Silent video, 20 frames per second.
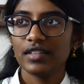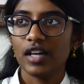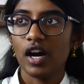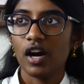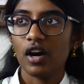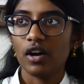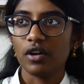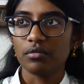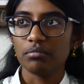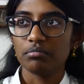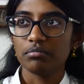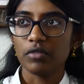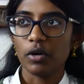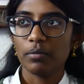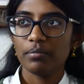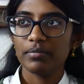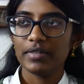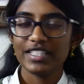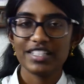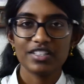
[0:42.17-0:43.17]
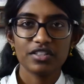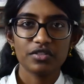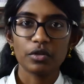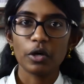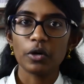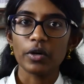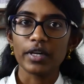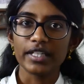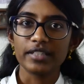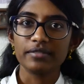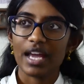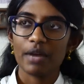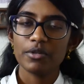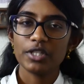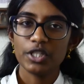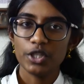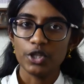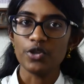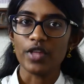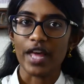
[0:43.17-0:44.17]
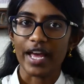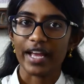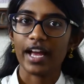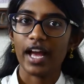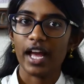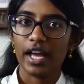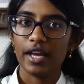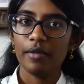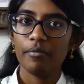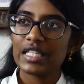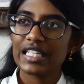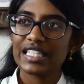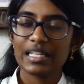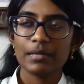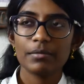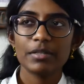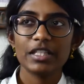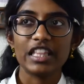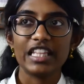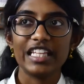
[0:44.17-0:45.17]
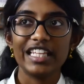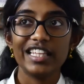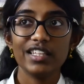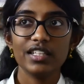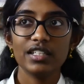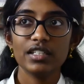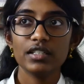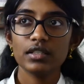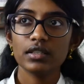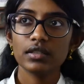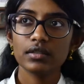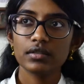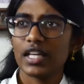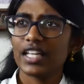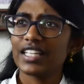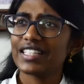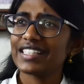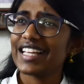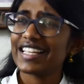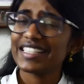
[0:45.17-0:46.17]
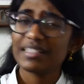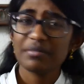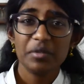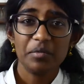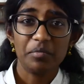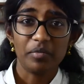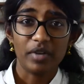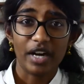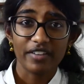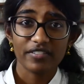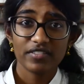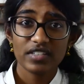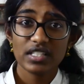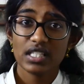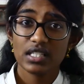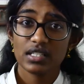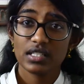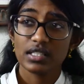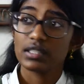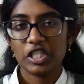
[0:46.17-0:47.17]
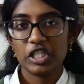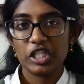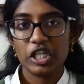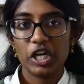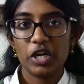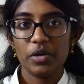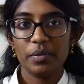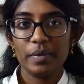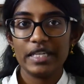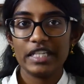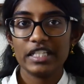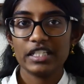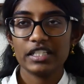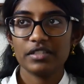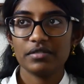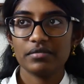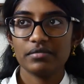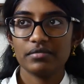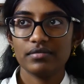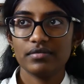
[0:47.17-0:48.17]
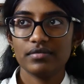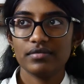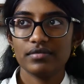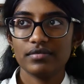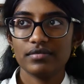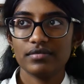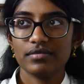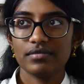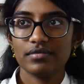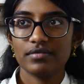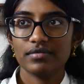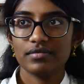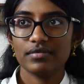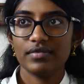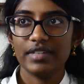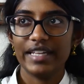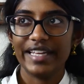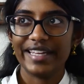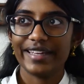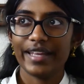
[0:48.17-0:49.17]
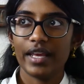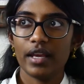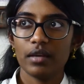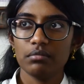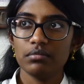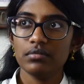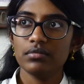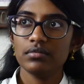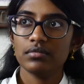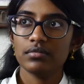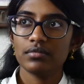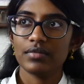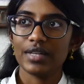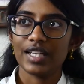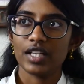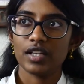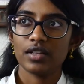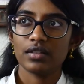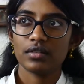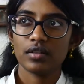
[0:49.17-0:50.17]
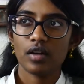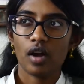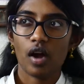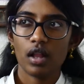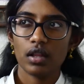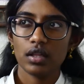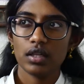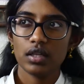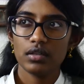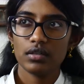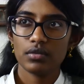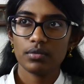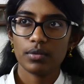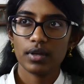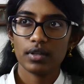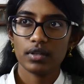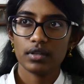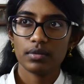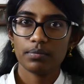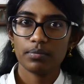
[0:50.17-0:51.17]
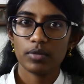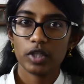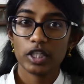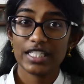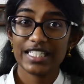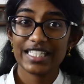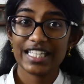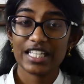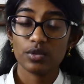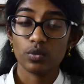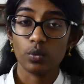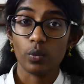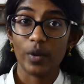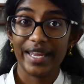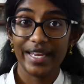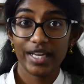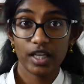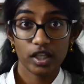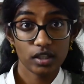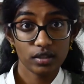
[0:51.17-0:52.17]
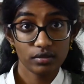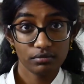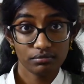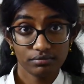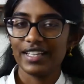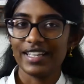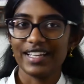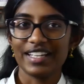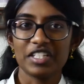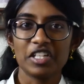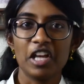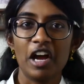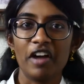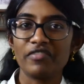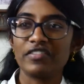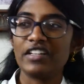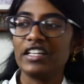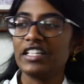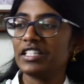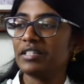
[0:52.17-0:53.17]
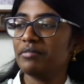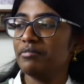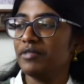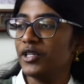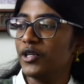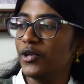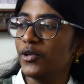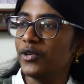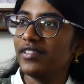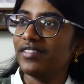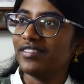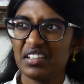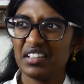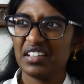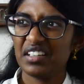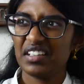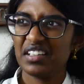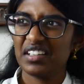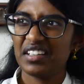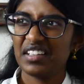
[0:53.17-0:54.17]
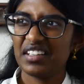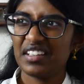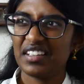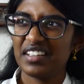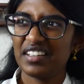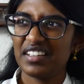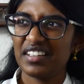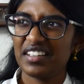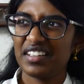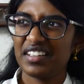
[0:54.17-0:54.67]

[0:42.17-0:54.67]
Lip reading: Oh, nope. He just threw it. I would sue that guy. His name is Leland, and his last name is Breakfast. Jeremy's nickname in college was Princess Wanker. That's not friendship, dude. Mostly.